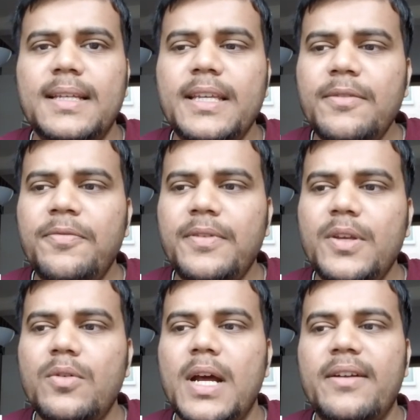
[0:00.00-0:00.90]
if
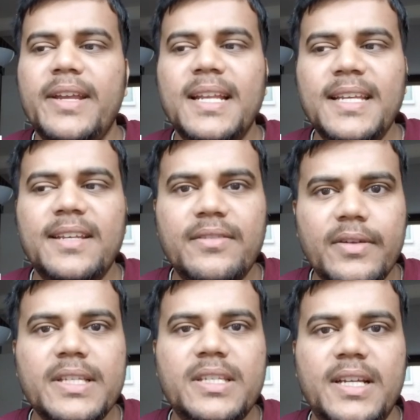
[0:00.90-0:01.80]
you are really
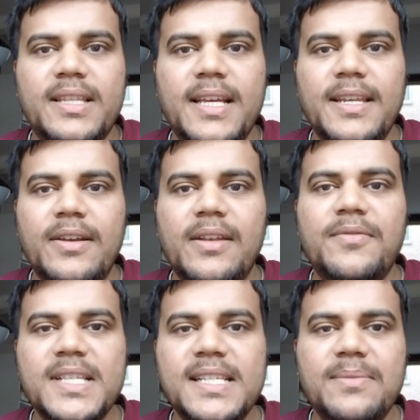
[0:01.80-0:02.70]
interested, then you can
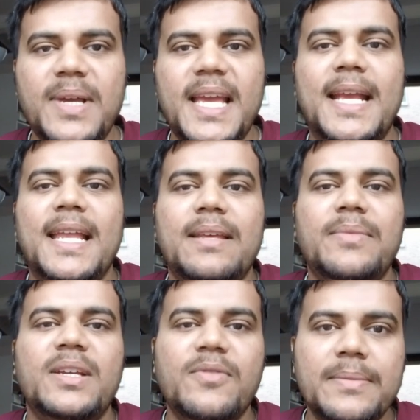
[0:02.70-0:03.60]
visit my
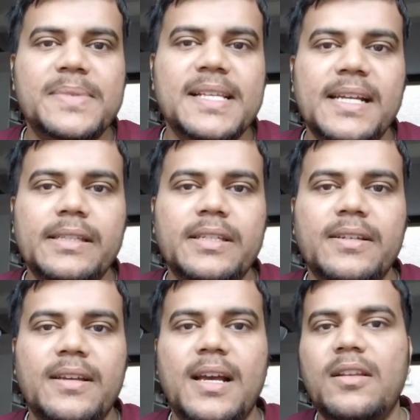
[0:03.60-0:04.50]
academic website.
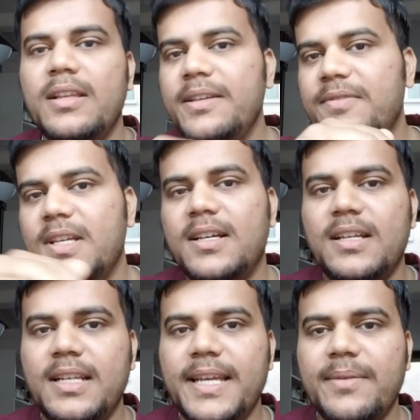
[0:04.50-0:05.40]
I'll leave
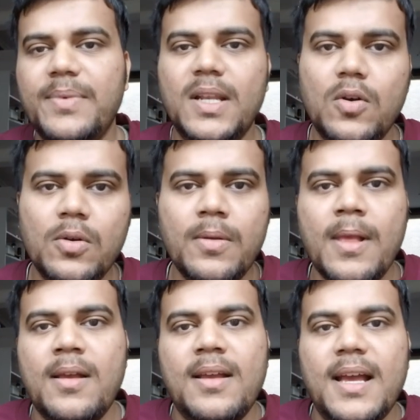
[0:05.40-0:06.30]
the link below,
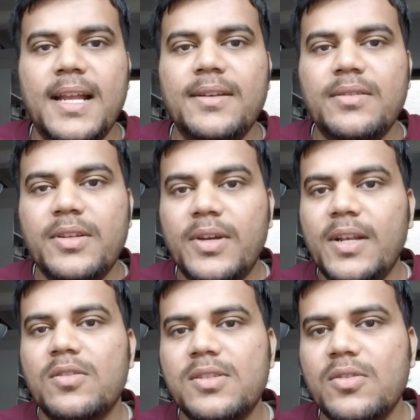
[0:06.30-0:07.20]
and you
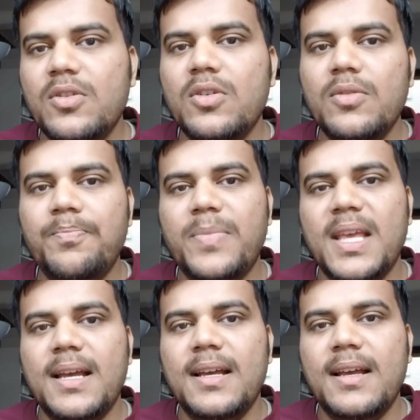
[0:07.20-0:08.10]
can also
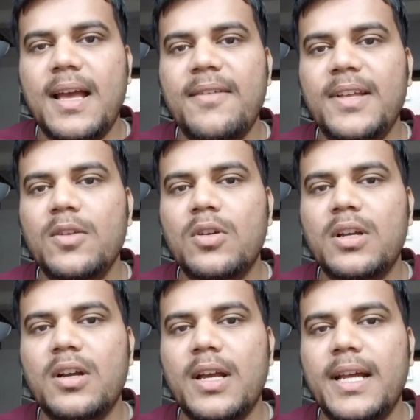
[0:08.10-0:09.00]
have a look
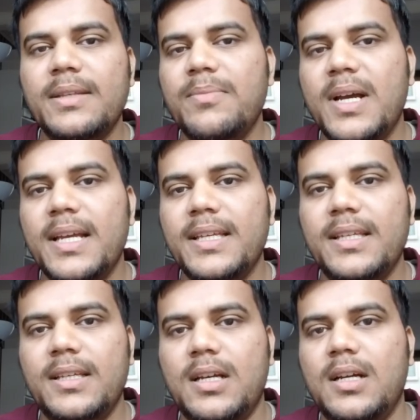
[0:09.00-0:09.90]
at my